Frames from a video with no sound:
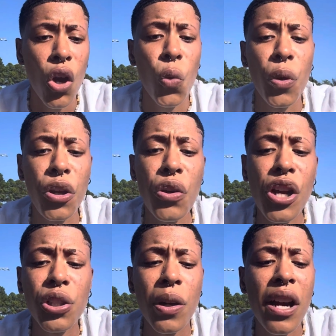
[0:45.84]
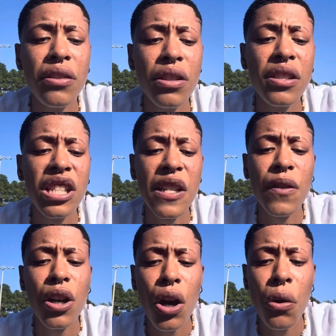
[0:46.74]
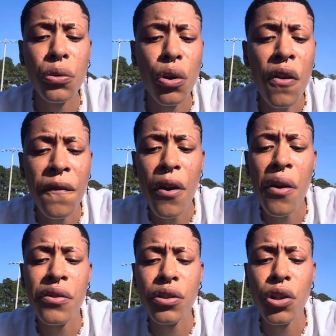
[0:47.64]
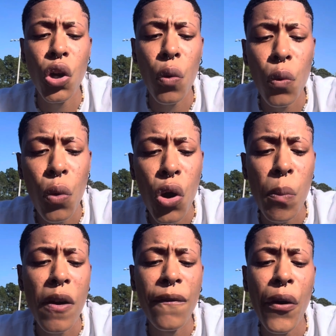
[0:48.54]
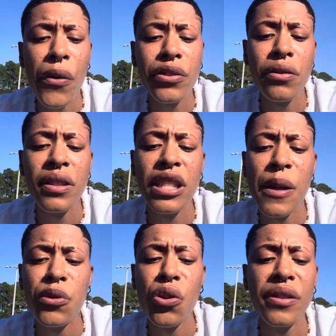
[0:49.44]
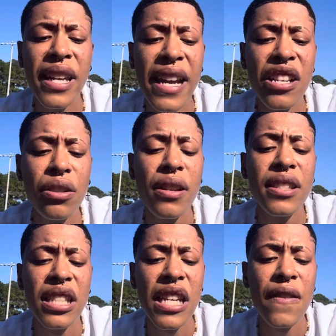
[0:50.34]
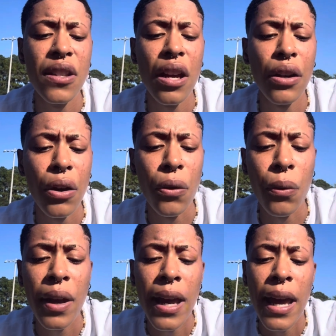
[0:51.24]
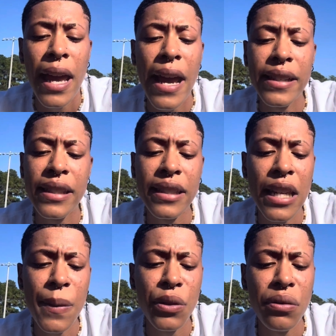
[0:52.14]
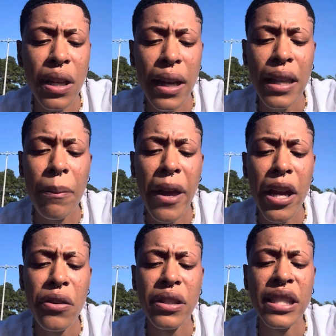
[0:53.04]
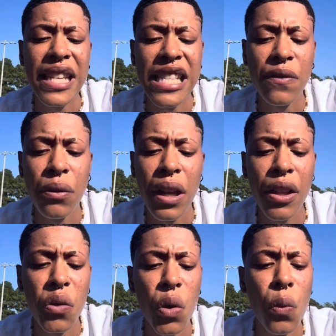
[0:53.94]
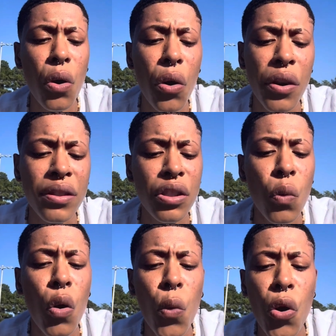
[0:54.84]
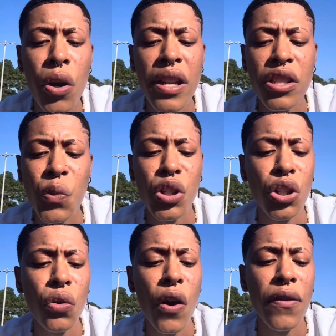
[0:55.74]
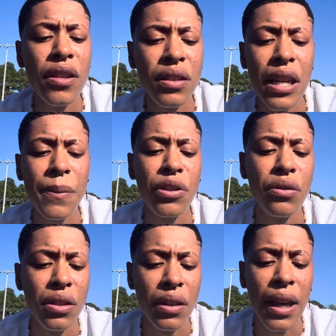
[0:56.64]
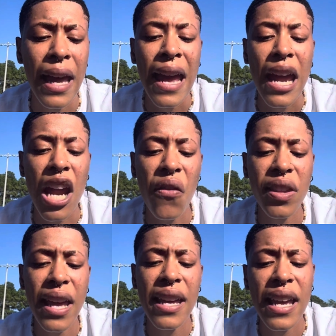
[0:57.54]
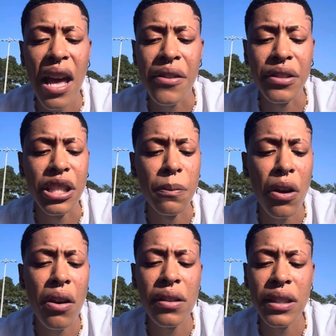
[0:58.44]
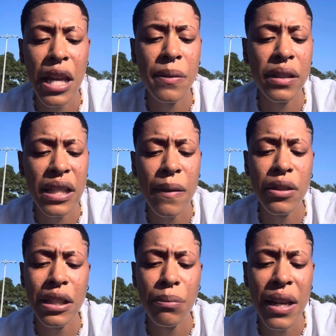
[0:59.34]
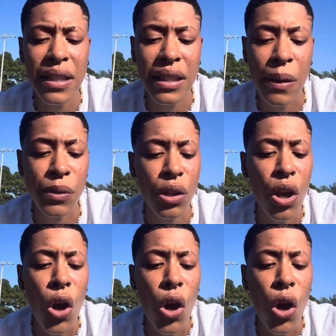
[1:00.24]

When you are trying to achieve a goal, don't focus on the reward, but focus on the steps you're taking to achieve that goal. It's the steps you take that make you successful, not the rewards. The reward is the result of the steps you took. Everything counts. The small steps lead up to the big steps.